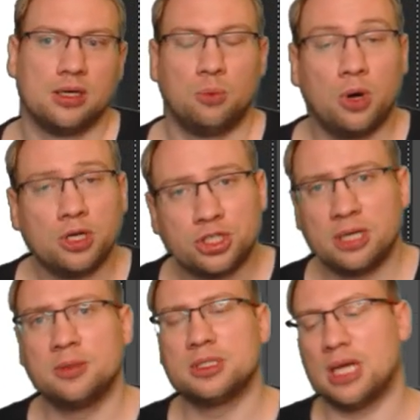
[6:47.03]
Watch
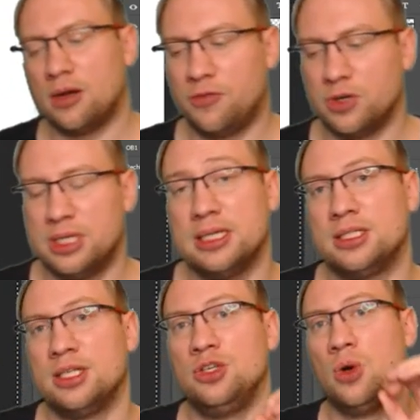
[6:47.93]
tables are for
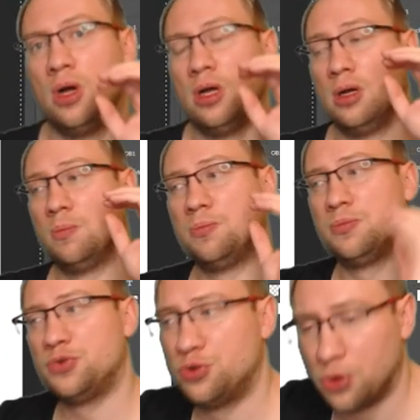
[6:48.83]
testing your
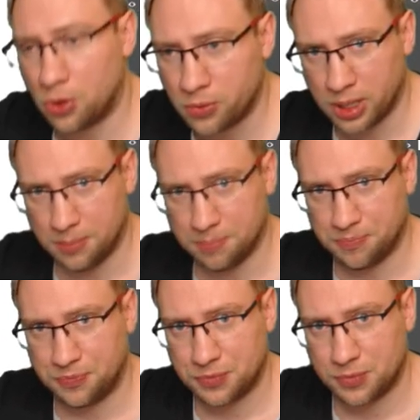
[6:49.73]
program.
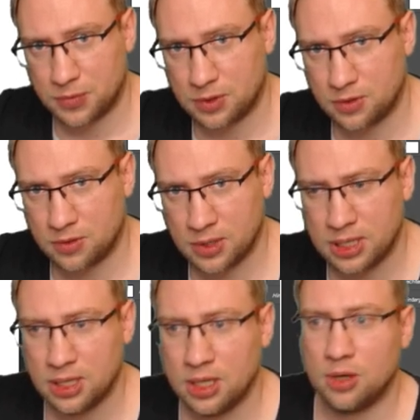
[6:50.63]
Right?
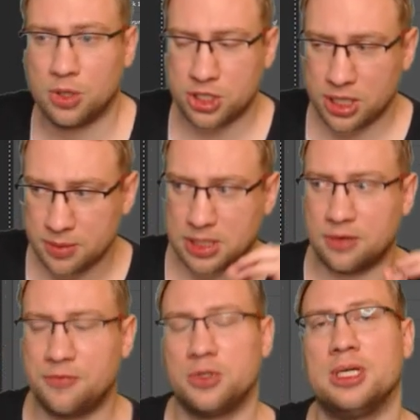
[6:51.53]
Watch tables
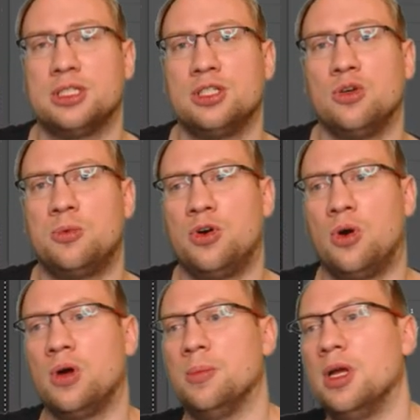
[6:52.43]
are for testing your
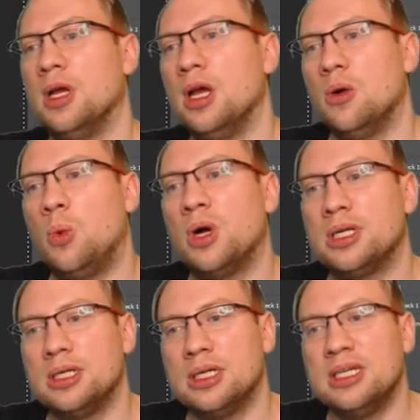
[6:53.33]
program.
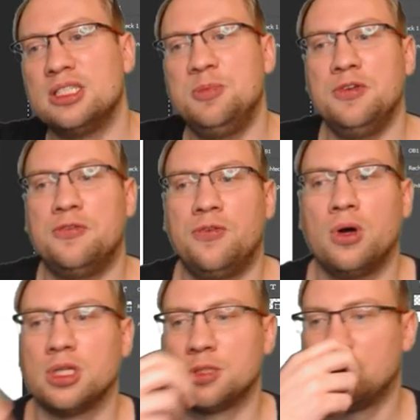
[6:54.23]
What is
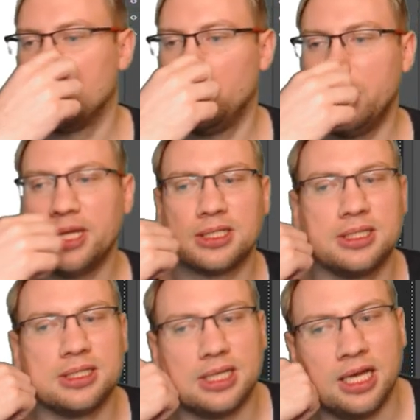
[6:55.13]
before this program? Where does
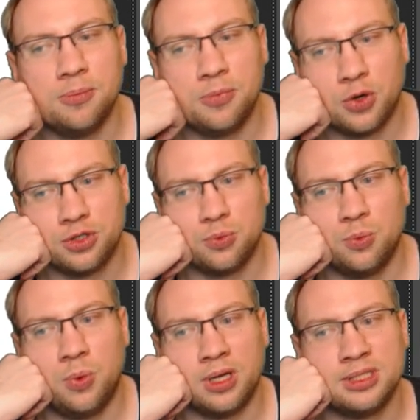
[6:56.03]
this input
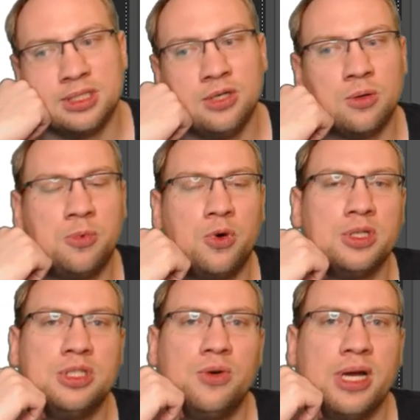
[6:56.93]

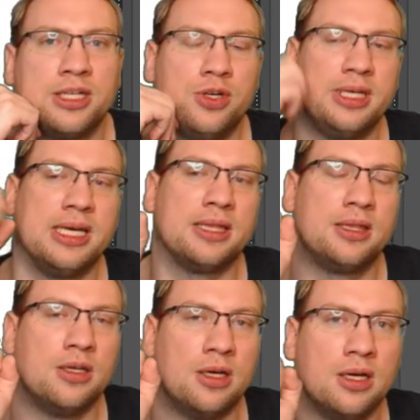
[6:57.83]
0.0 actually
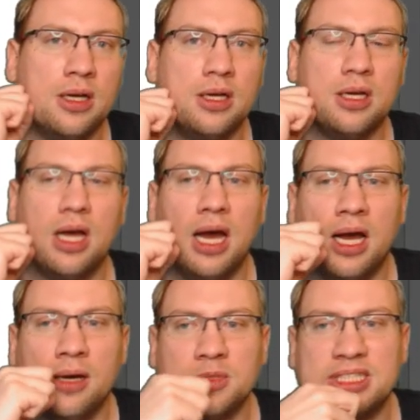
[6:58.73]
get the
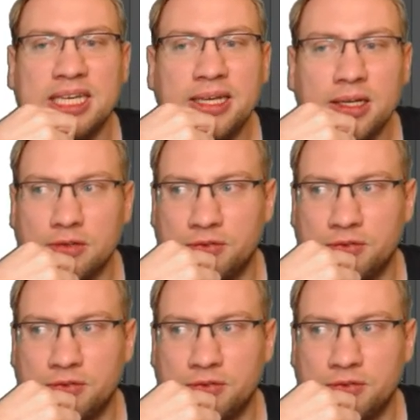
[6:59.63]
signal